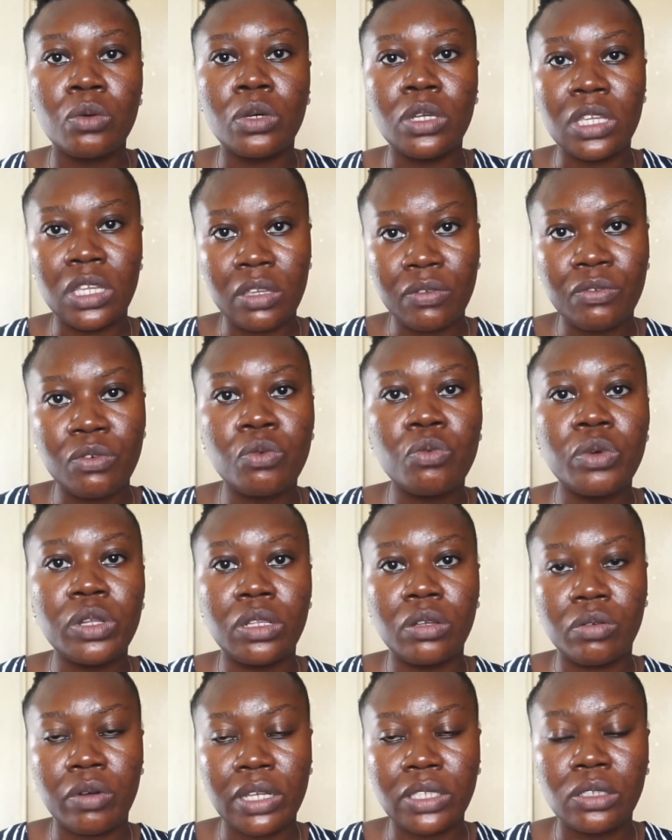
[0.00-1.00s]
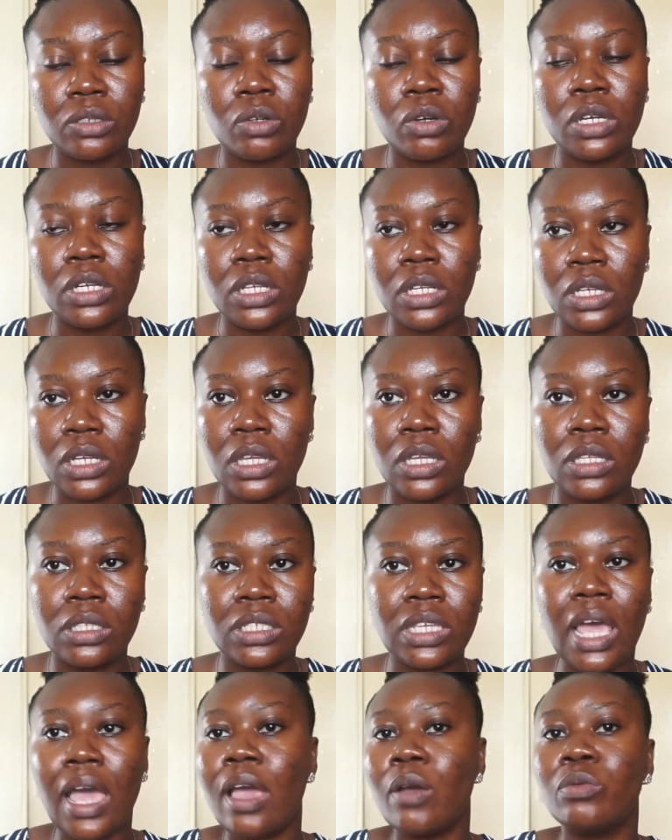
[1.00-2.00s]
even with the retinoid in it,
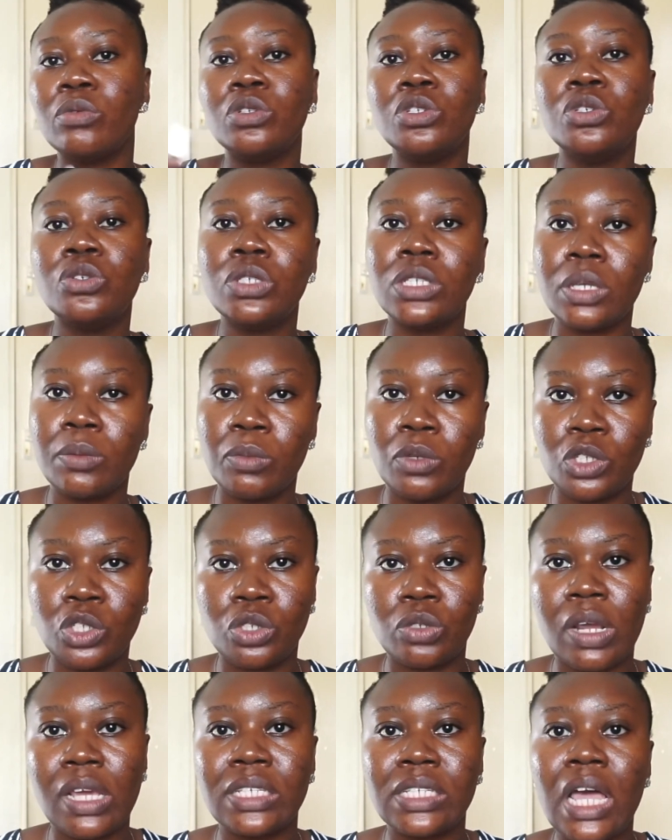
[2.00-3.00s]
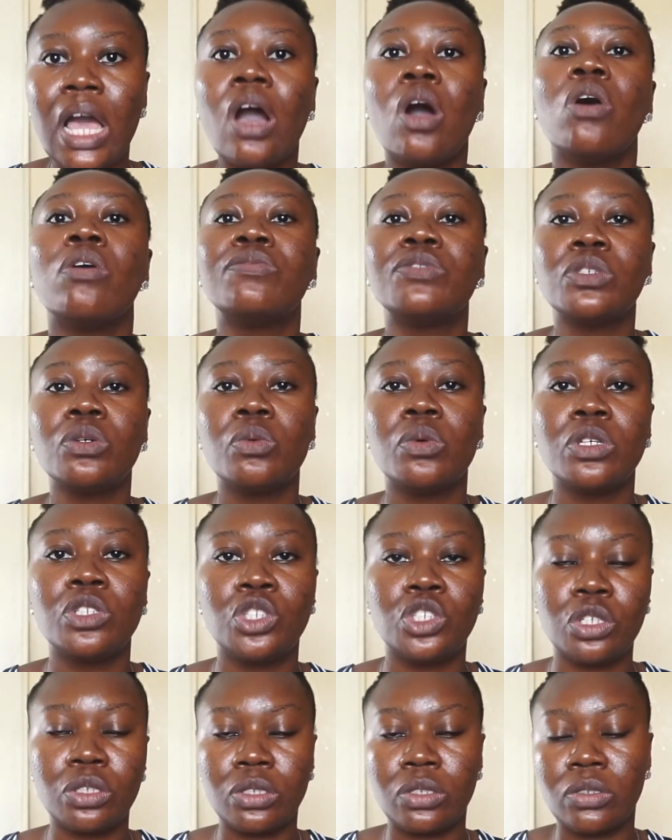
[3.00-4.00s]
I will use a moisturizer afterwards
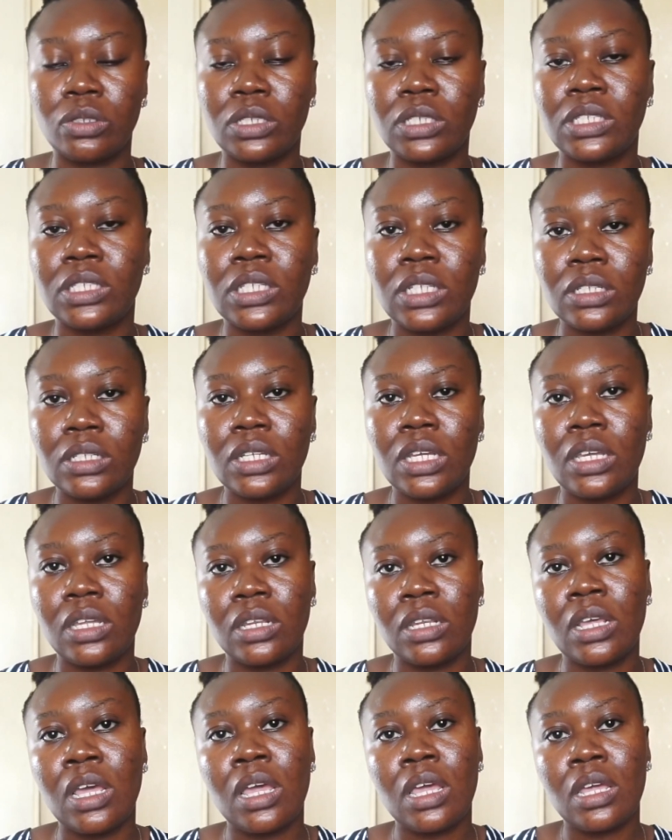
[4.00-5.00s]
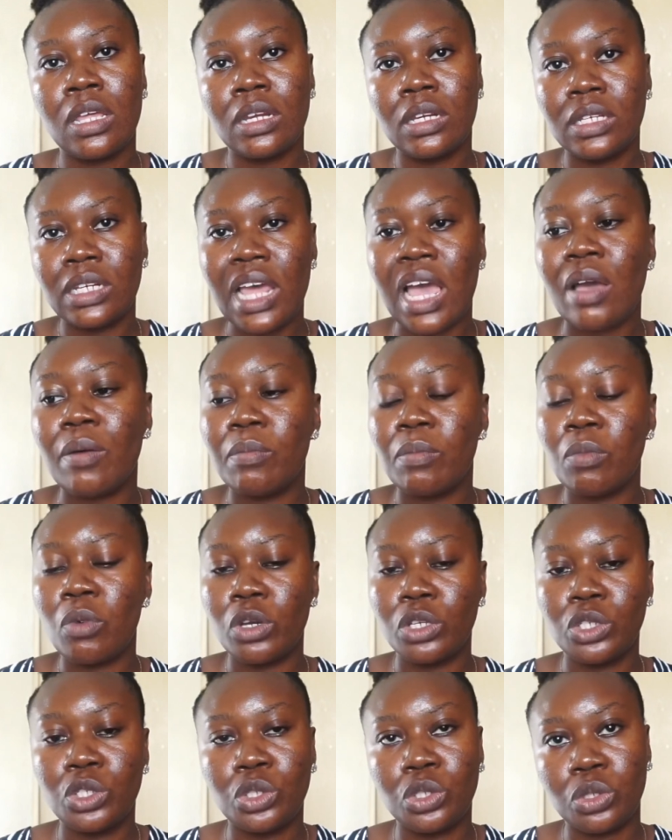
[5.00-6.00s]
just to seal in that
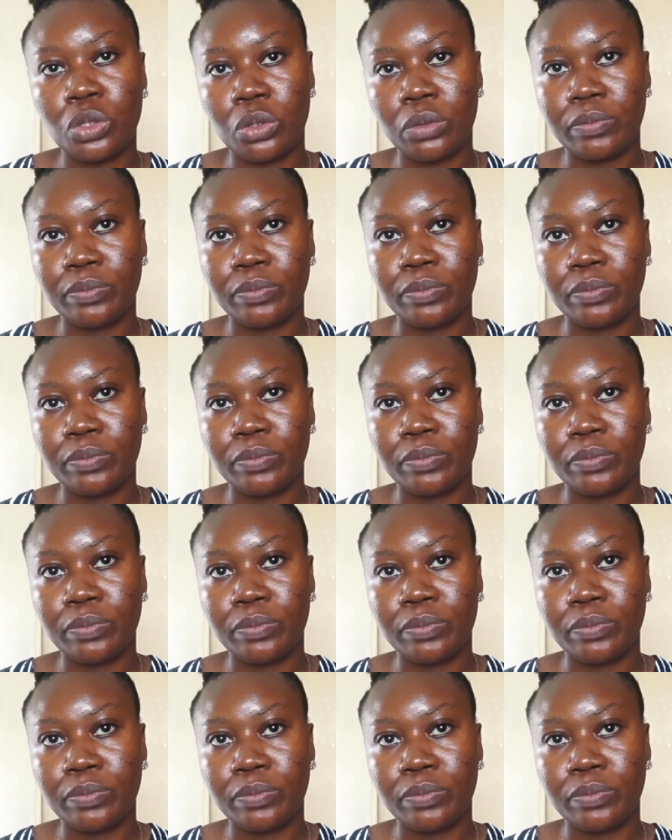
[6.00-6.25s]
moisture.